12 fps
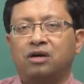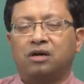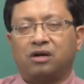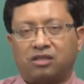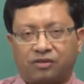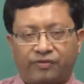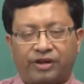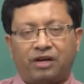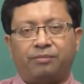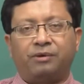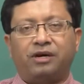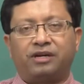the
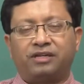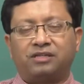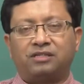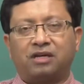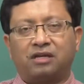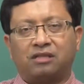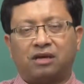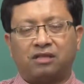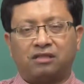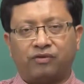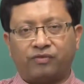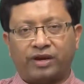variability is
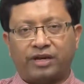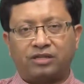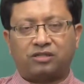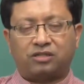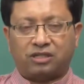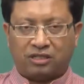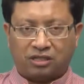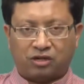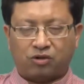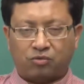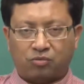otherwise either